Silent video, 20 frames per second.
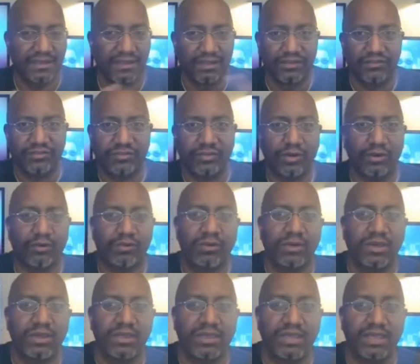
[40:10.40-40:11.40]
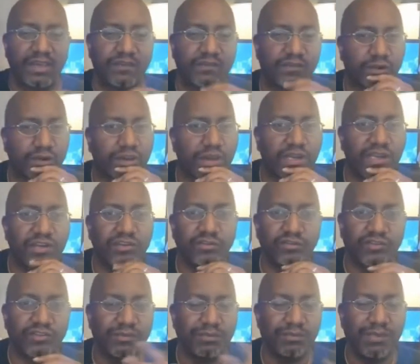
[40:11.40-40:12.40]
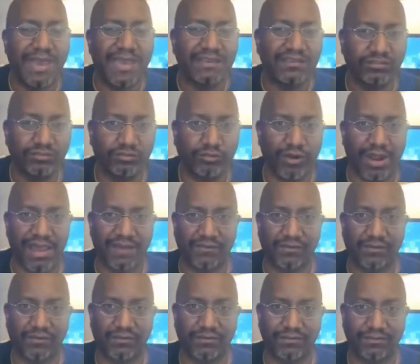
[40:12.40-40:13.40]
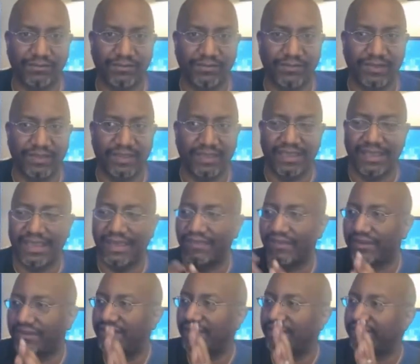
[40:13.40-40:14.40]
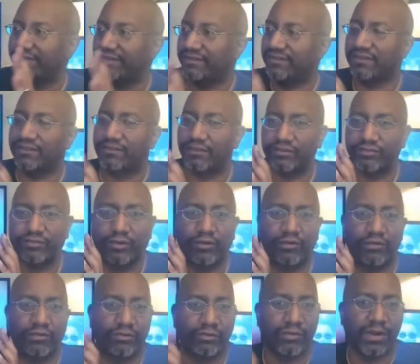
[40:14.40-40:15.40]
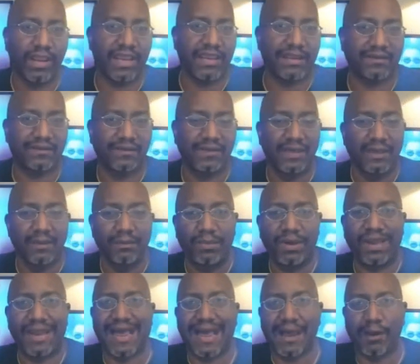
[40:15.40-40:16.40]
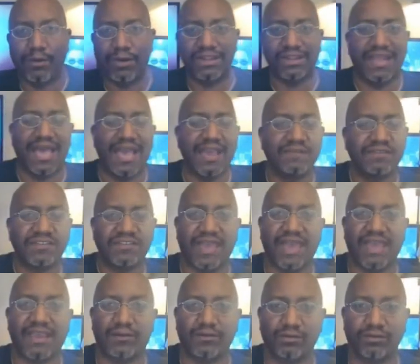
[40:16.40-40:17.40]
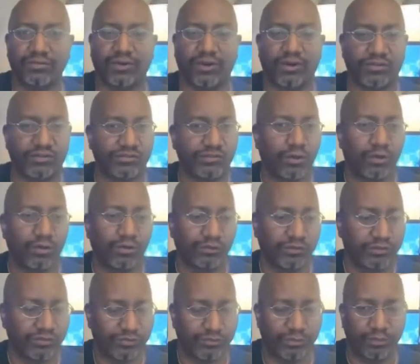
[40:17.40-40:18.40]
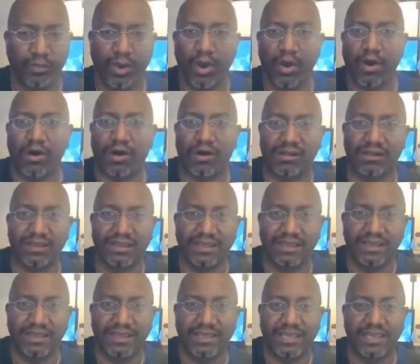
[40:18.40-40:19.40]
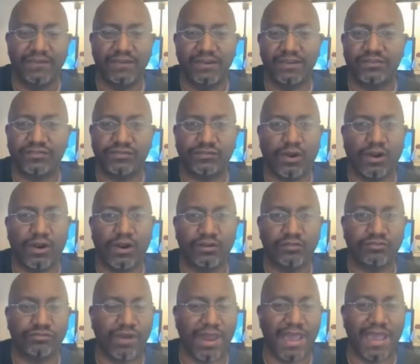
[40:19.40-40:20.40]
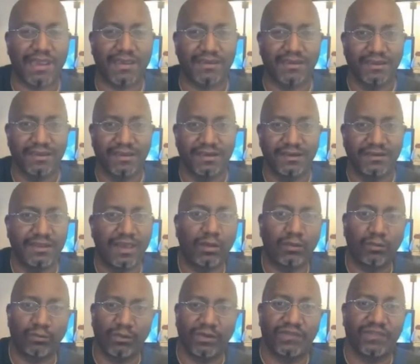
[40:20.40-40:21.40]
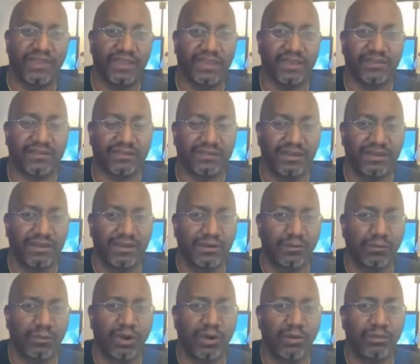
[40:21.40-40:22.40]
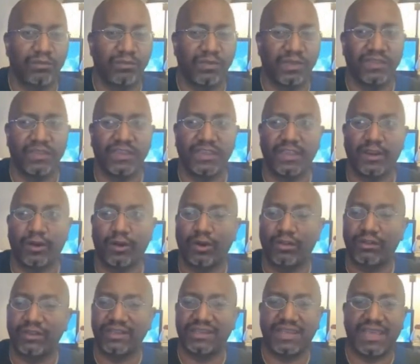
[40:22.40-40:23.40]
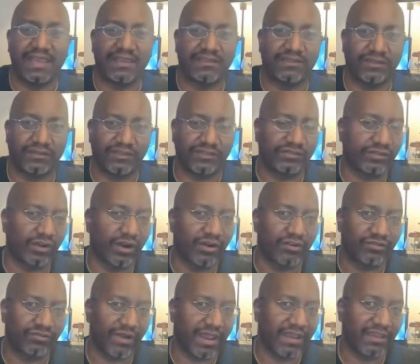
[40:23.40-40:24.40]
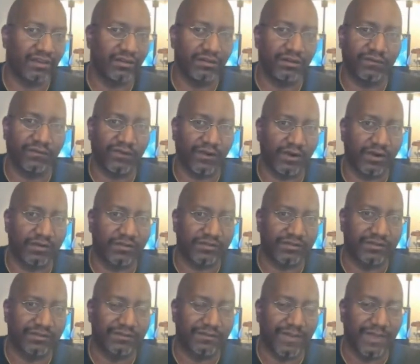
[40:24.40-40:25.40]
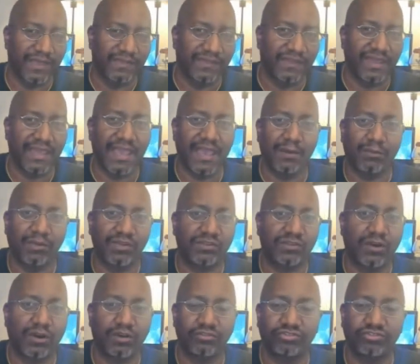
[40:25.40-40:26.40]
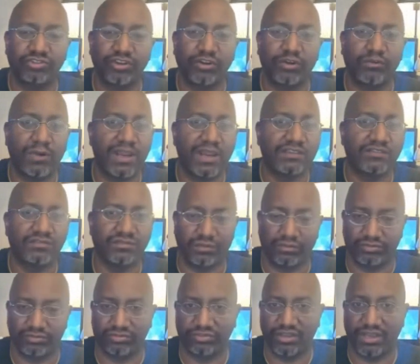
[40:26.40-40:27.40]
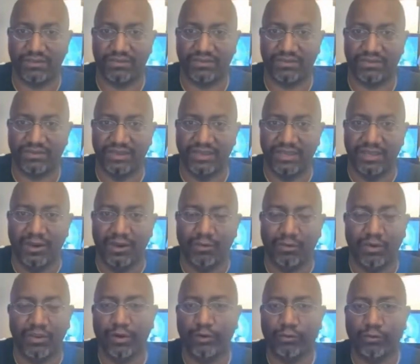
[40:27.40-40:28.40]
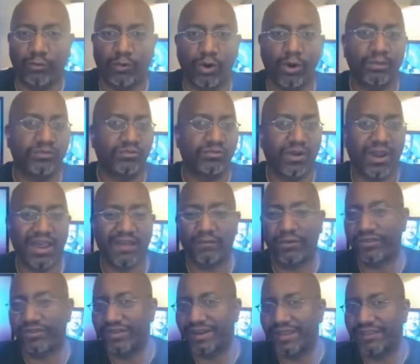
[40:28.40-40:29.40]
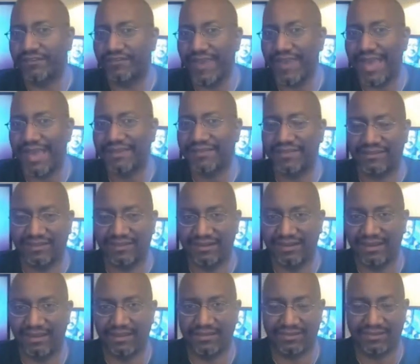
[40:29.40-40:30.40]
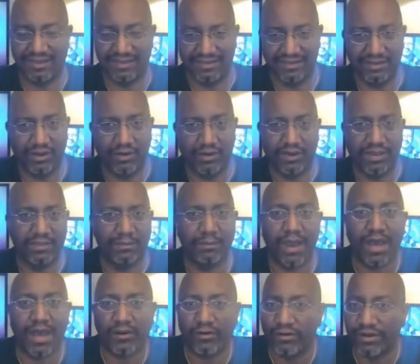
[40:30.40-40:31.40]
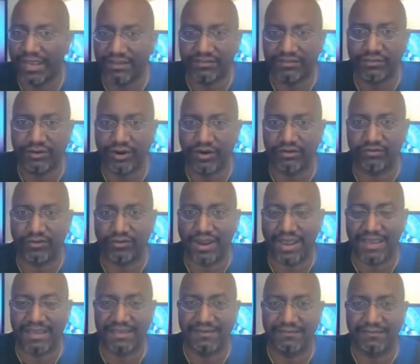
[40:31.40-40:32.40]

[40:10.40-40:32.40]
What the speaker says: So if you're going to do space travel and the distances are so great, but our life cycles are so small, even Star Trek dealt with this, where in the early days of the Star Trek universe, they had what's called generational ships, where their warp drive wasn't as fast as it is, in modern day Star Trek,